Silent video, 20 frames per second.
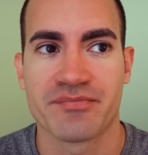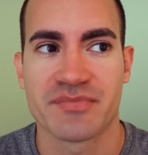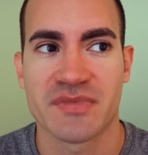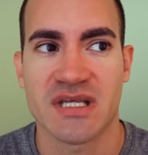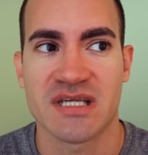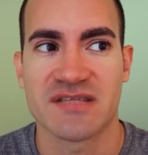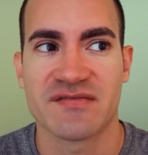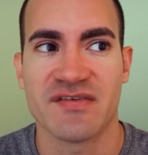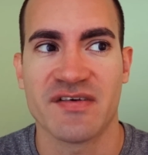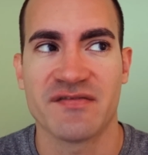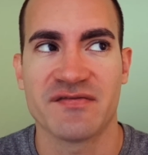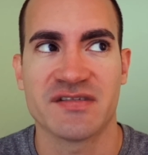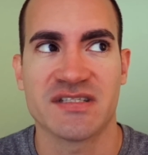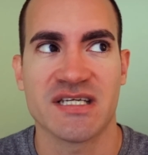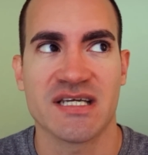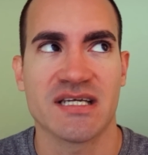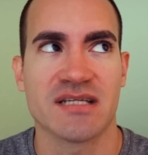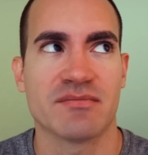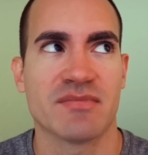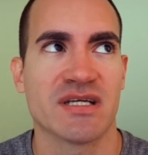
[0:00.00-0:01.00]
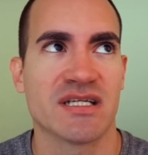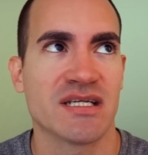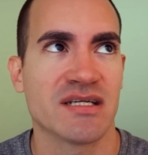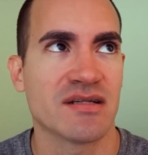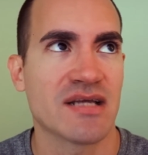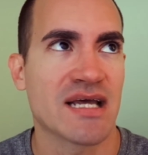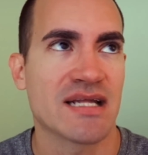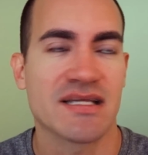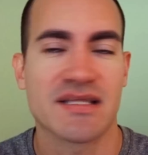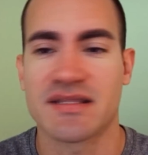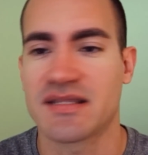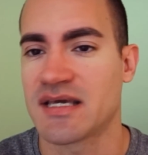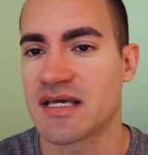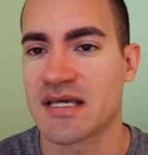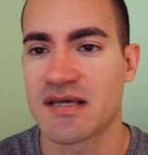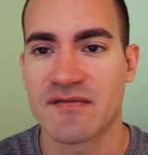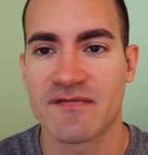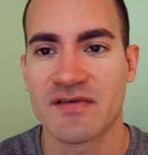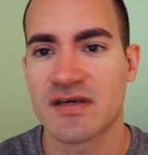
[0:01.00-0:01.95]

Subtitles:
because 15 minute, anything